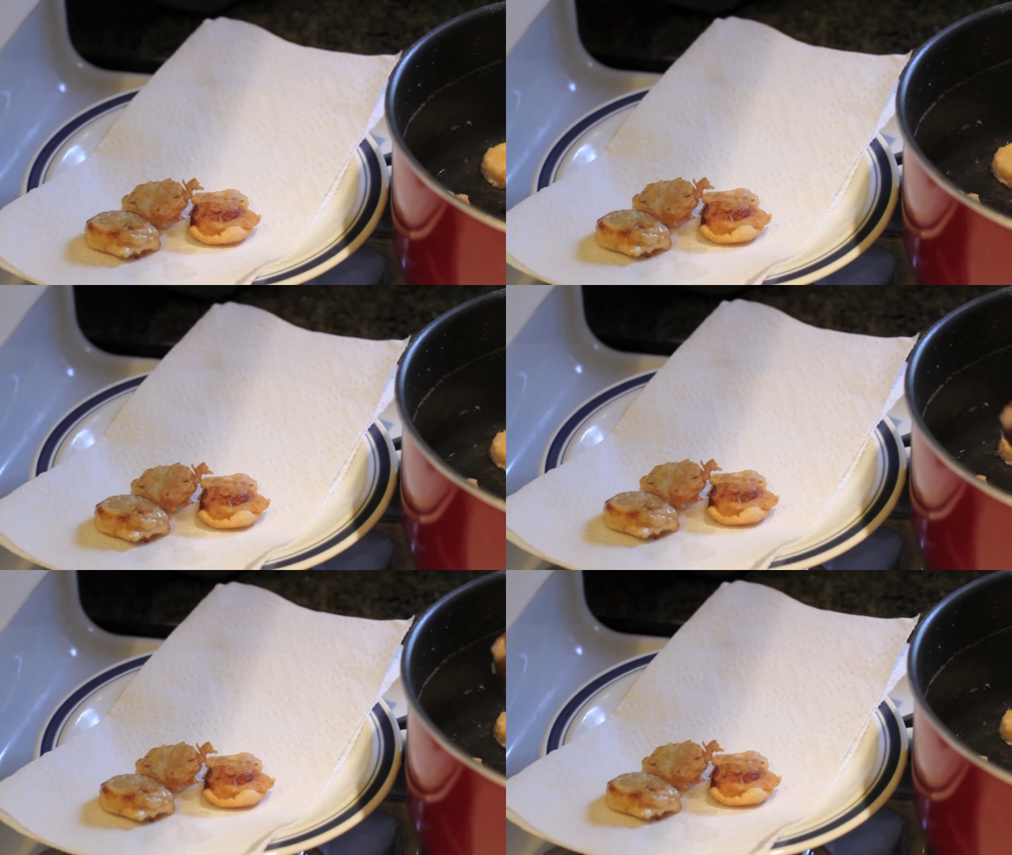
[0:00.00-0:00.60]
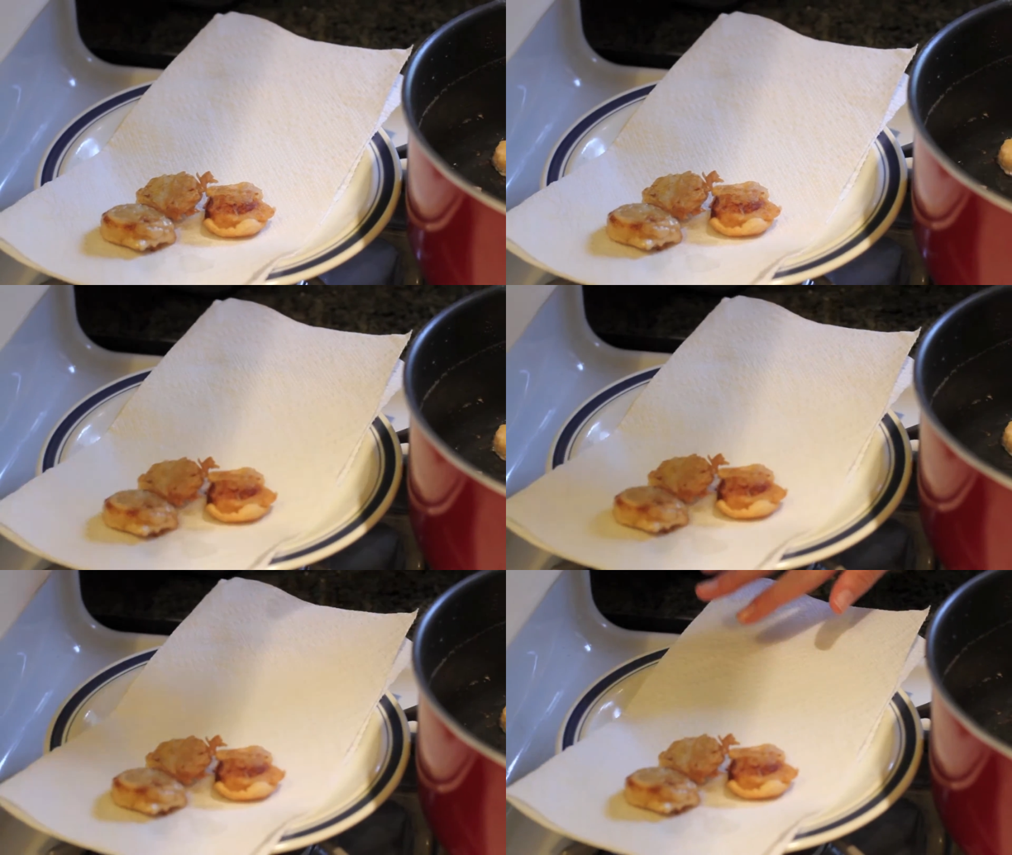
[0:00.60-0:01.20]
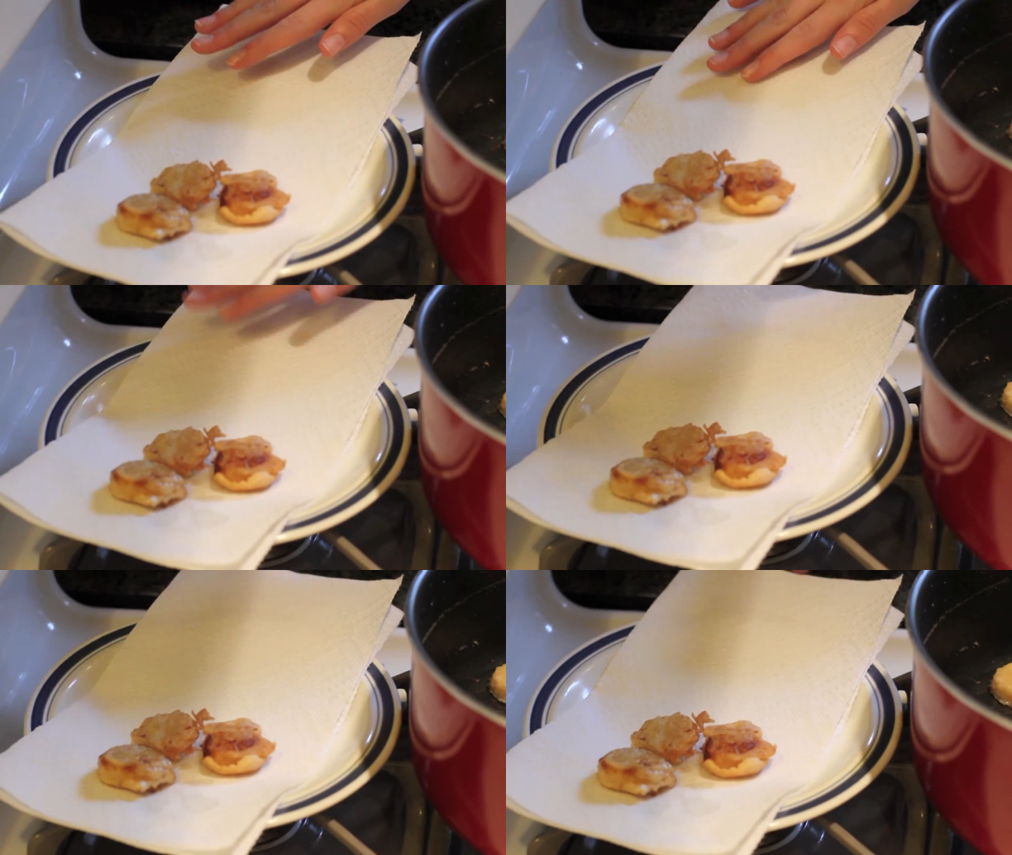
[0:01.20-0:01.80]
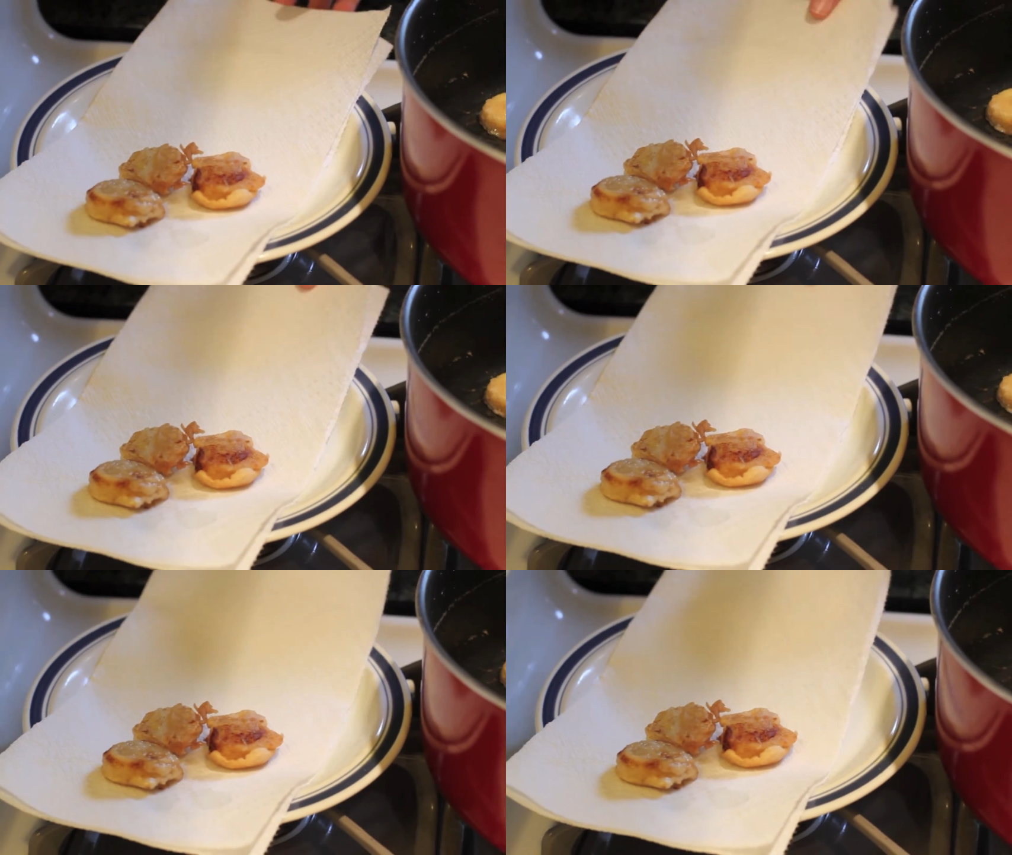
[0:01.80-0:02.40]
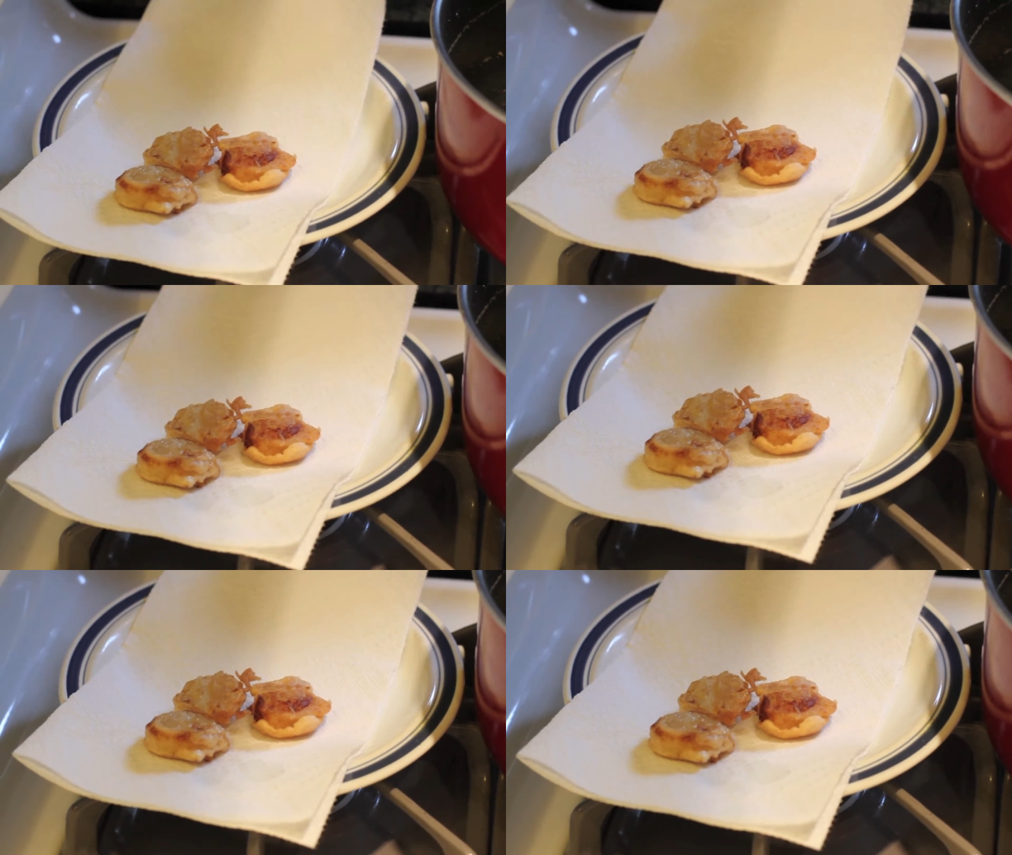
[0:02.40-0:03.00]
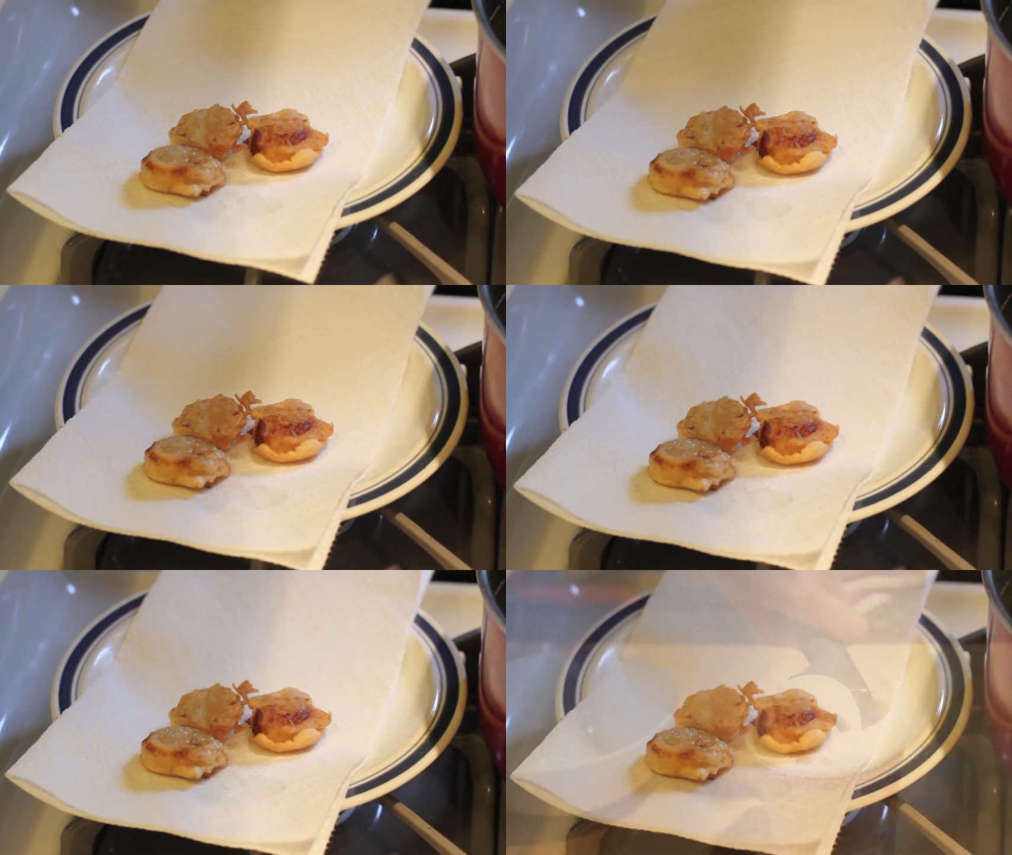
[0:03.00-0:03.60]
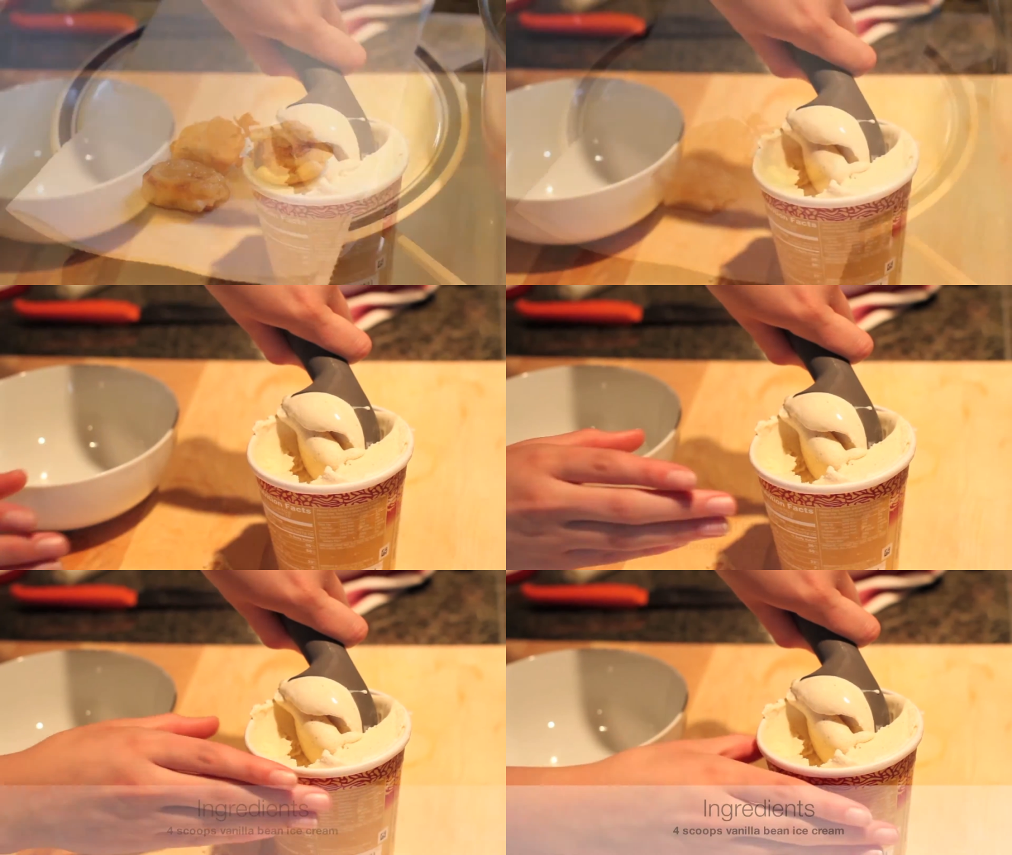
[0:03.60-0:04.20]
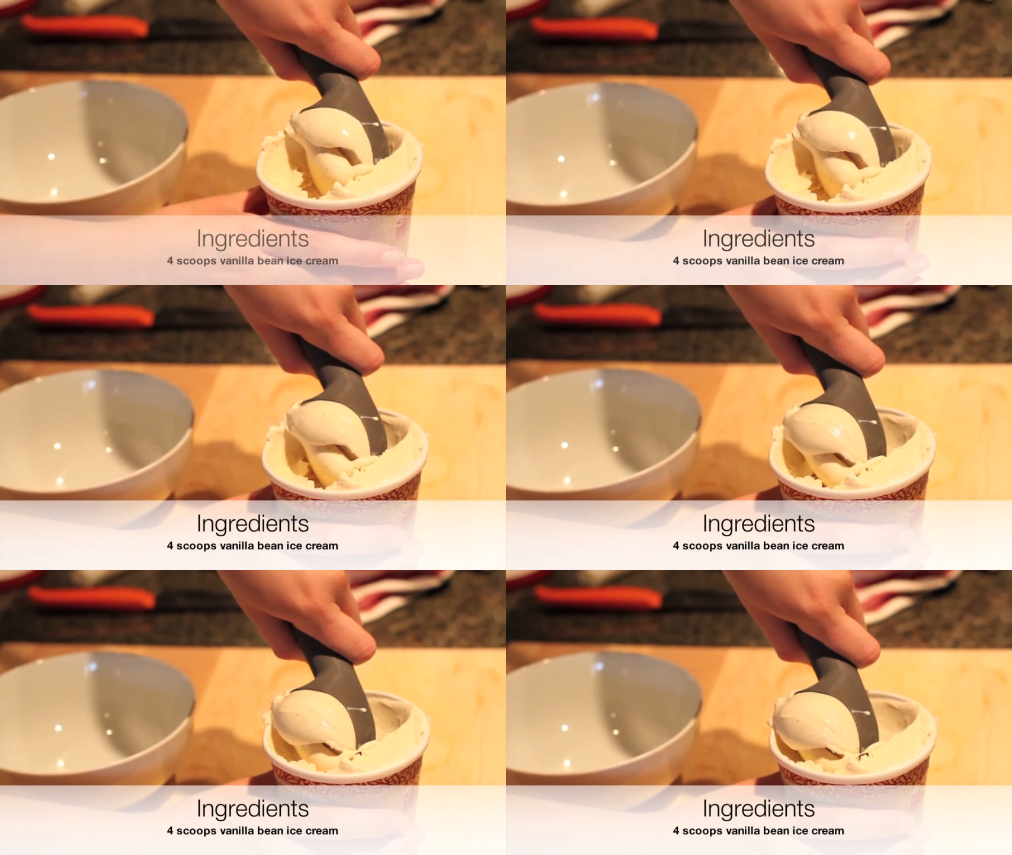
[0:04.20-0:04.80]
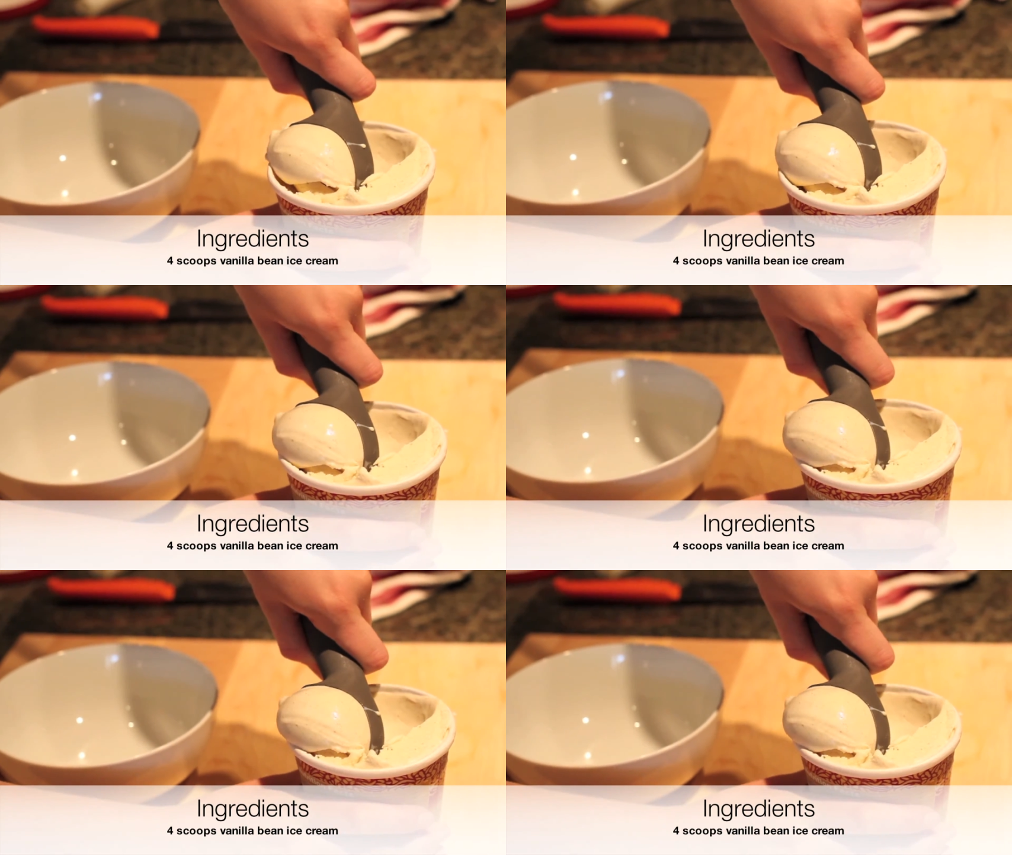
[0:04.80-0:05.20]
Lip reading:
[unreadable: no face in view]